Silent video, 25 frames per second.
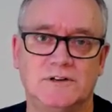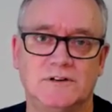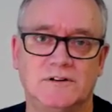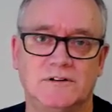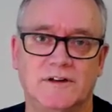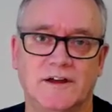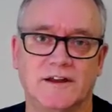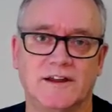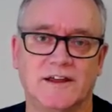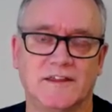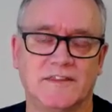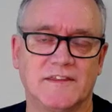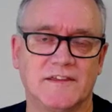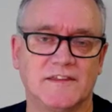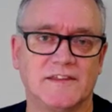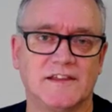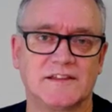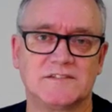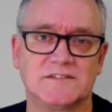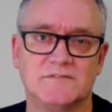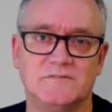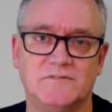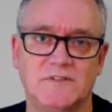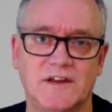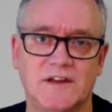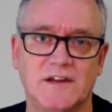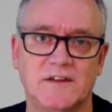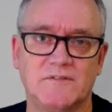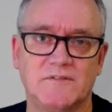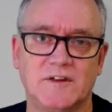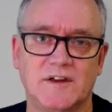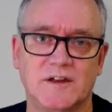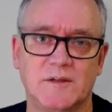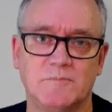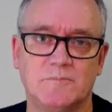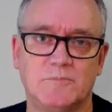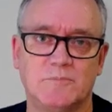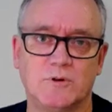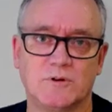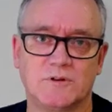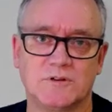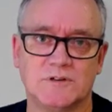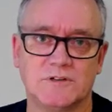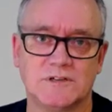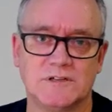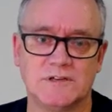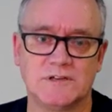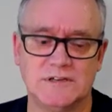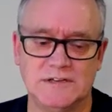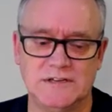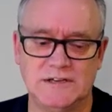Right? I think that's very, very important.